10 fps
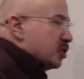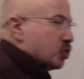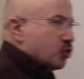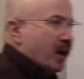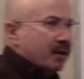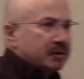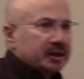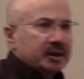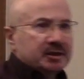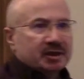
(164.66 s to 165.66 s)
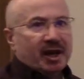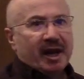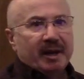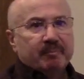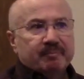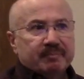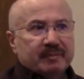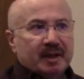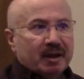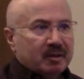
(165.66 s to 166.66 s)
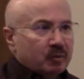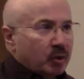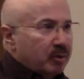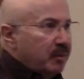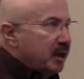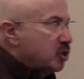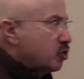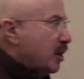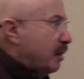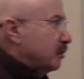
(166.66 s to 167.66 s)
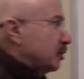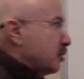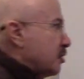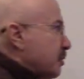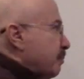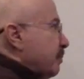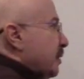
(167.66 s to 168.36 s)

is traveling in time. Now, when a mass travels